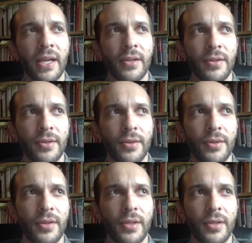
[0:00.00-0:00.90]
And
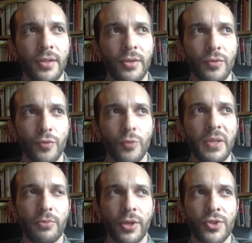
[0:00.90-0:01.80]
the
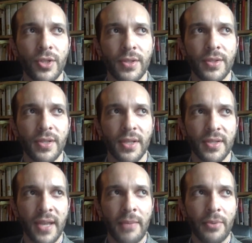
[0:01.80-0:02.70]
Ruby Bridges
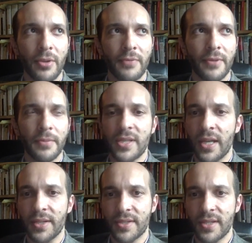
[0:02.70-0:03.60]
example from
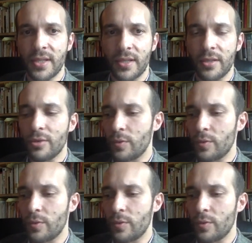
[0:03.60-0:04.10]
Tennessee,